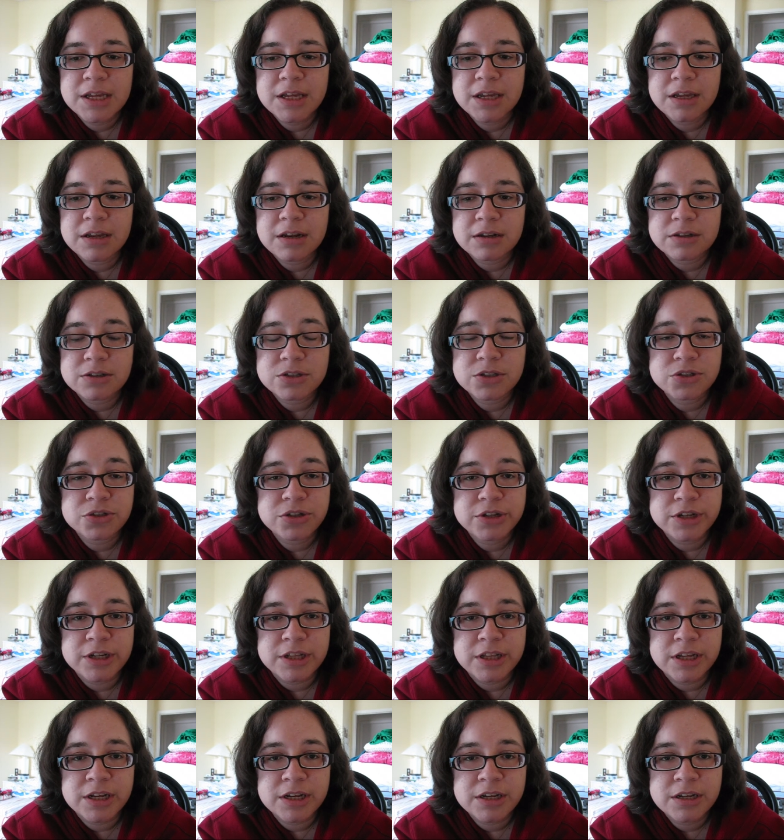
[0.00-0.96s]
in
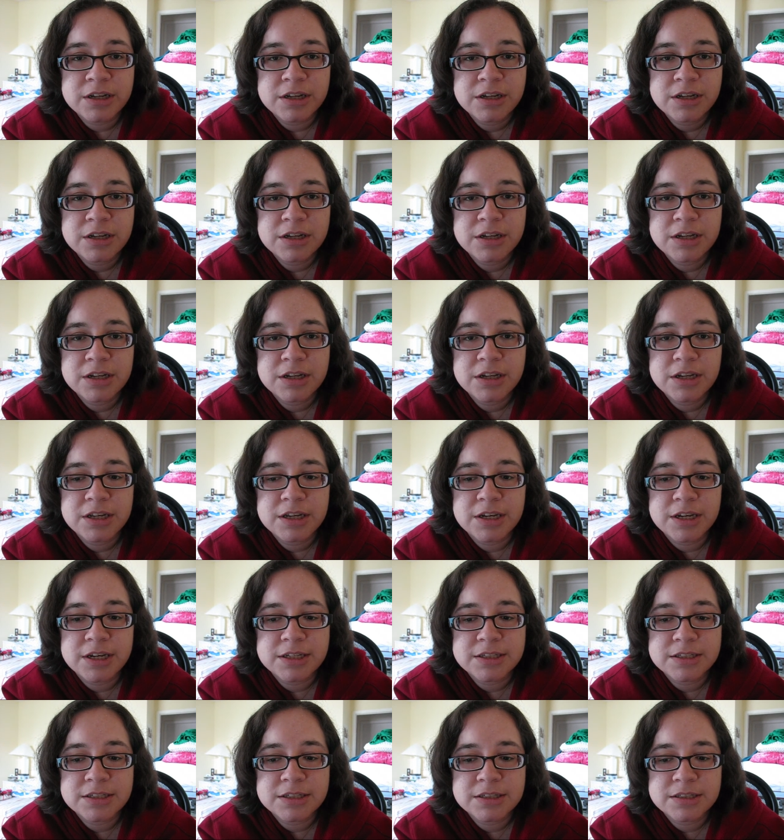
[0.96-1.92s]
Australia in
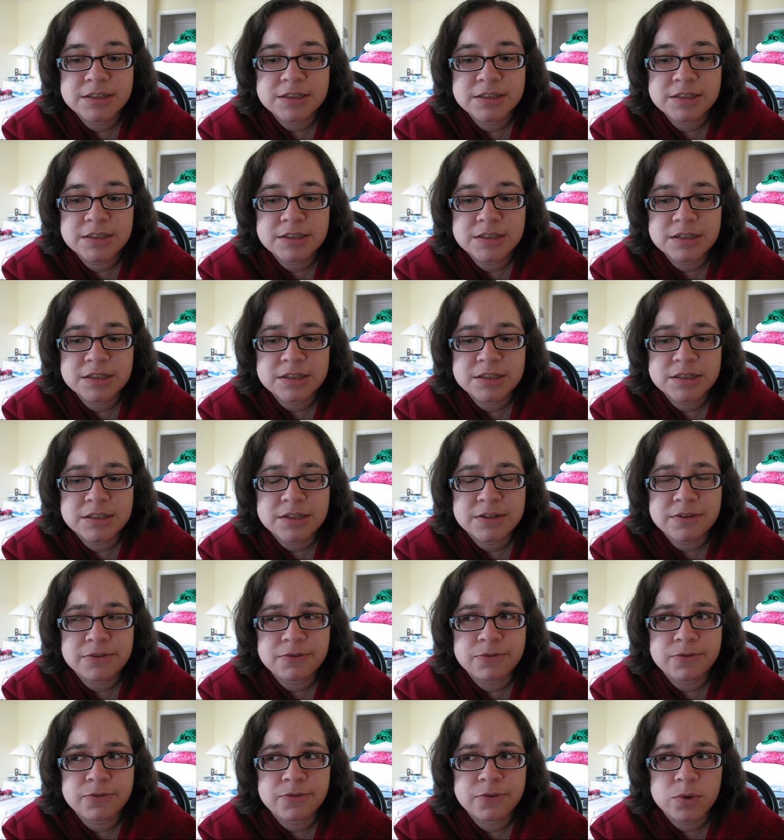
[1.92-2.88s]

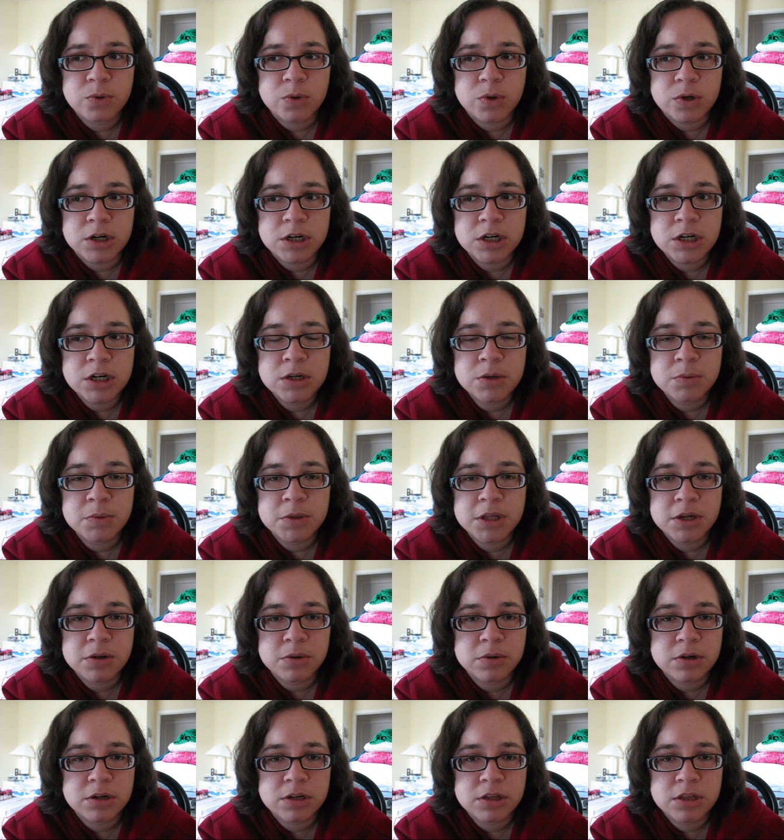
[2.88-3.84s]
1964 when
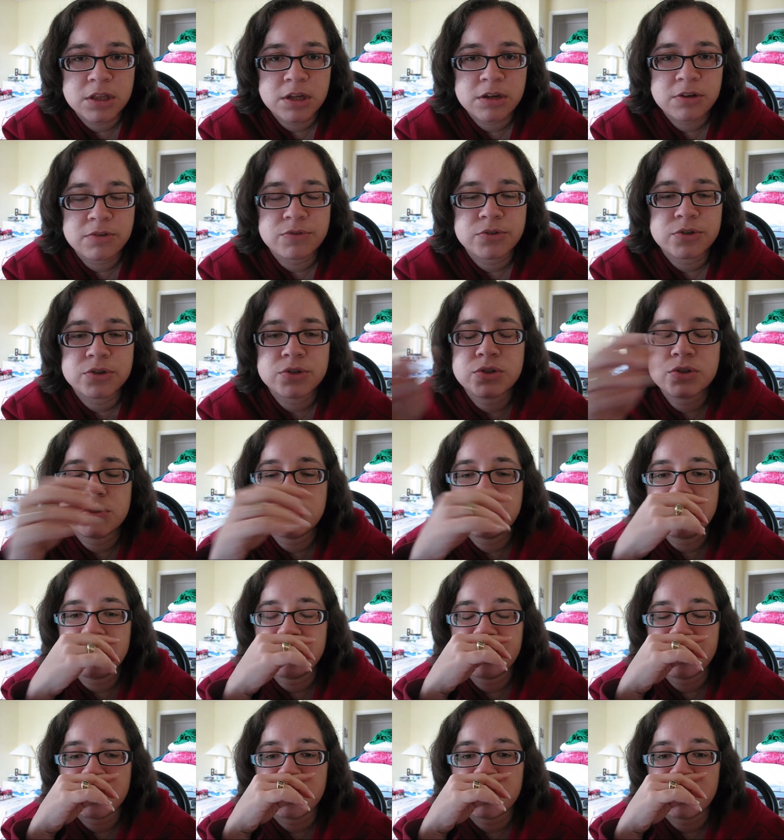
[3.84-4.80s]
they were there for
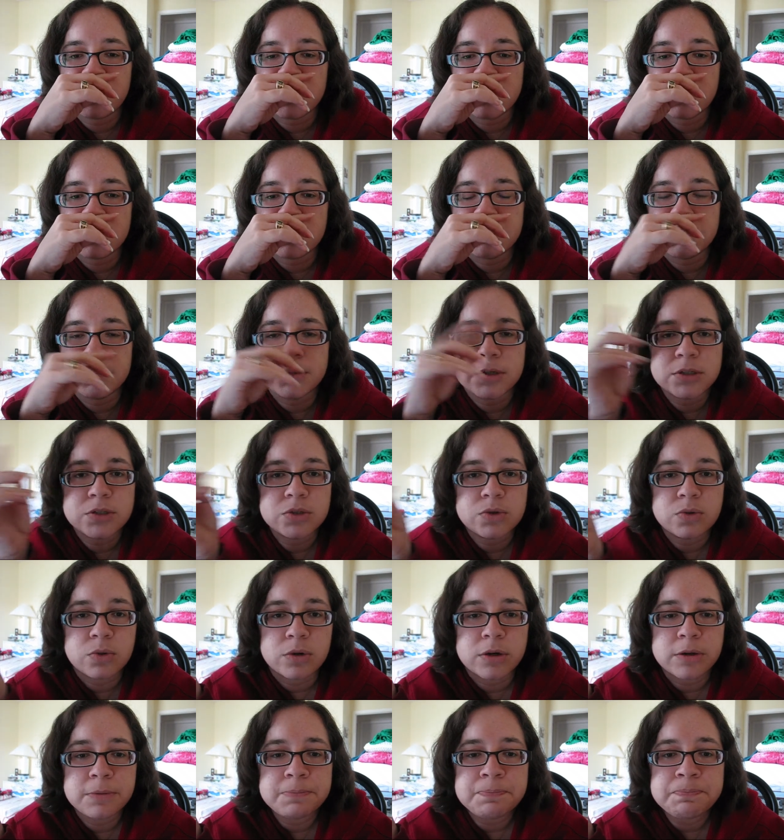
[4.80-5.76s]
for um, a
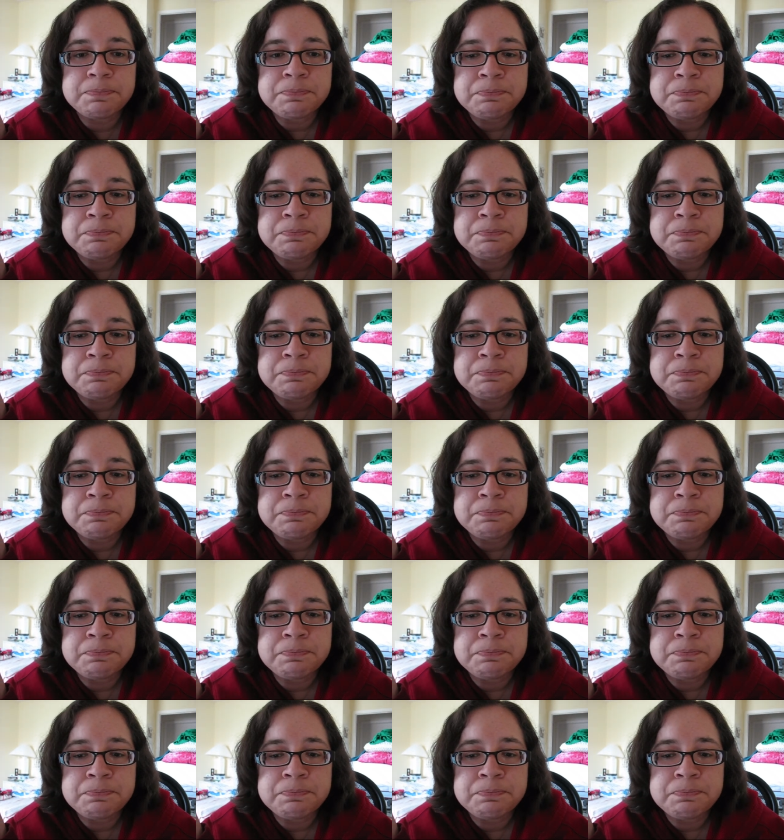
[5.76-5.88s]
tour,